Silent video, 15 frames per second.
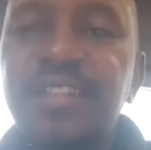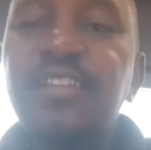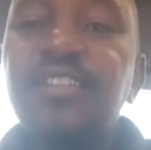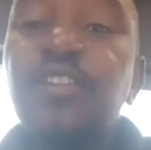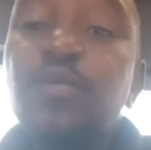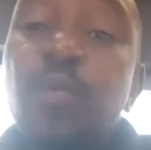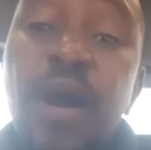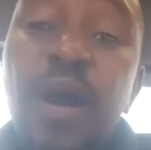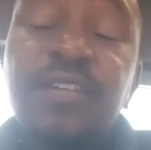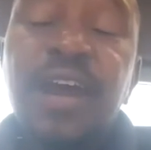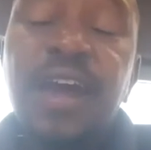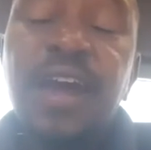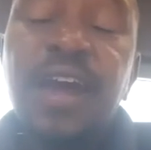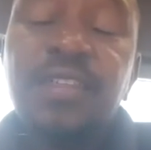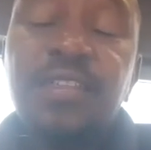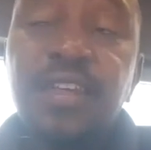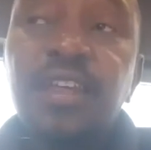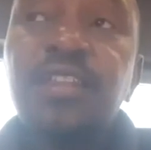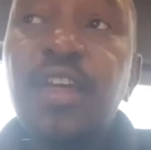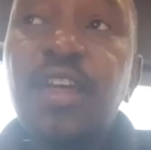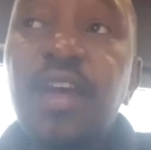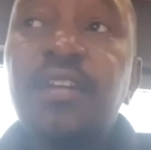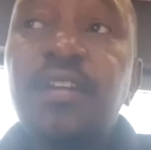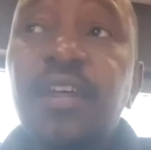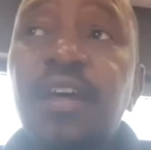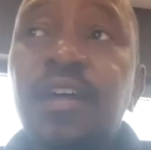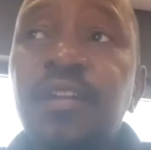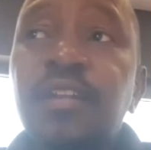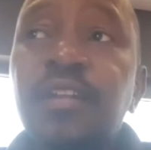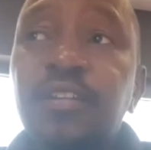is what I think
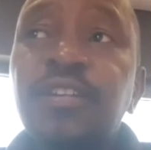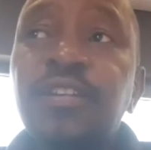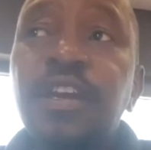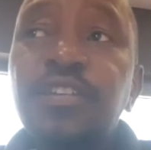the state